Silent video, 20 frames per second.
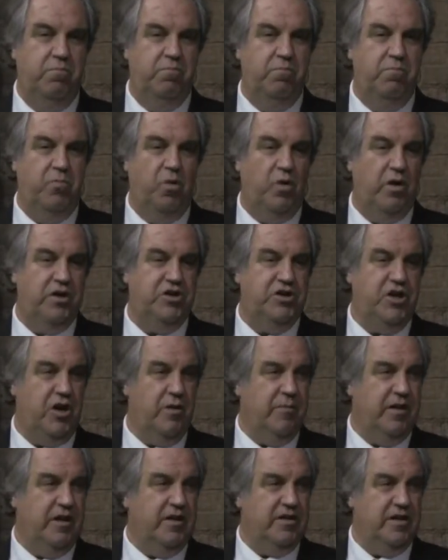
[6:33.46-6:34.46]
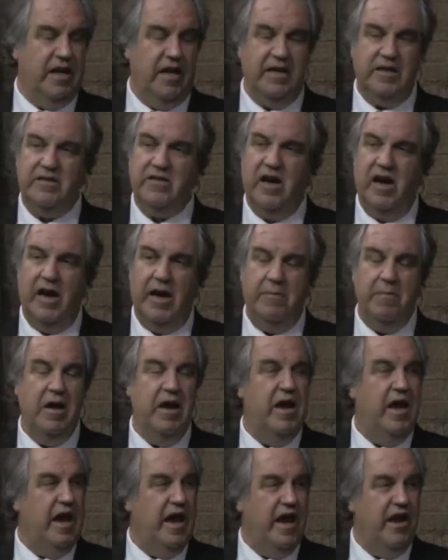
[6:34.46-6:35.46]
board chairman at that time
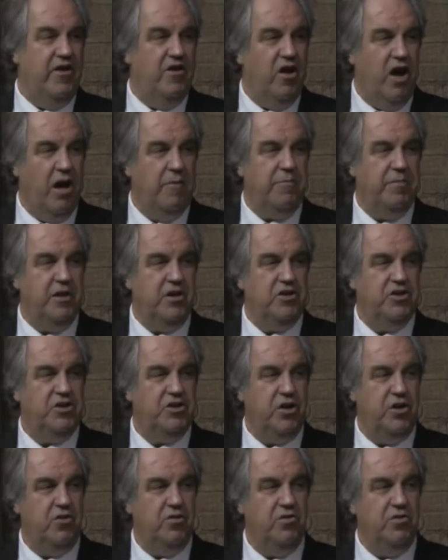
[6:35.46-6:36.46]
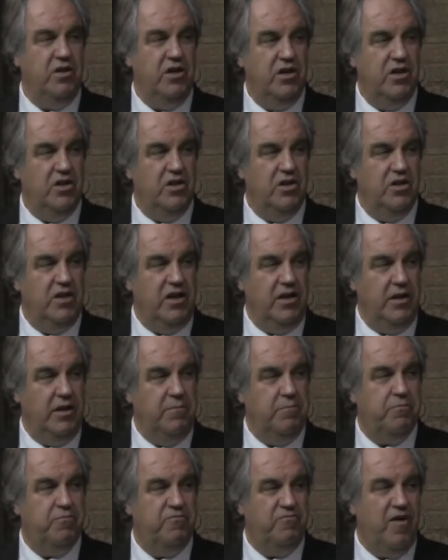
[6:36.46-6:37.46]
had not been shown the
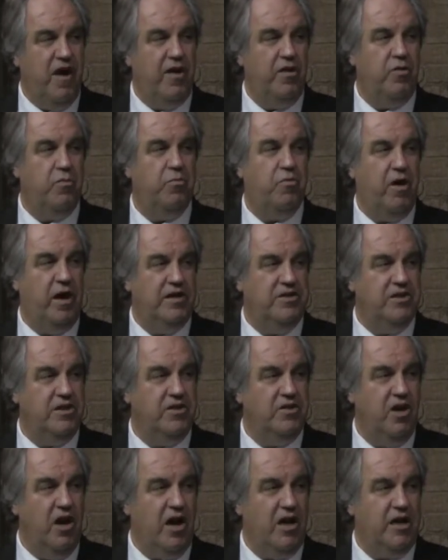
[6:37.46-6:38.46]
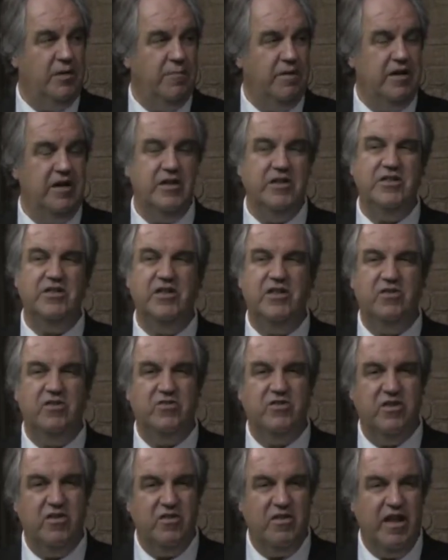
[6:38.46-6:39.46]
final pricing document until
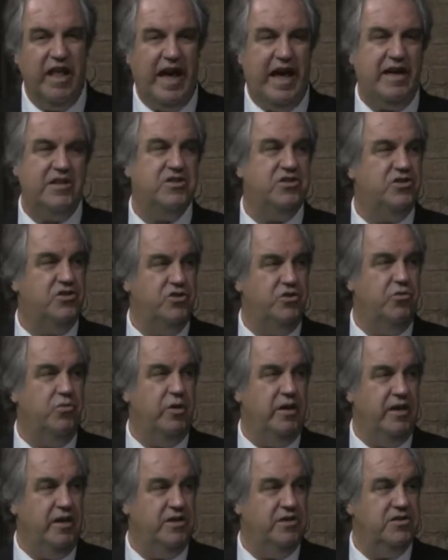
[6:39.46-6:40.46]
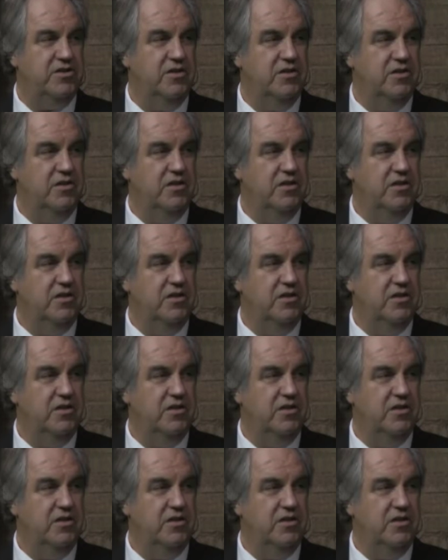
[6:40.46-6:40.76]
the last 2 weeks.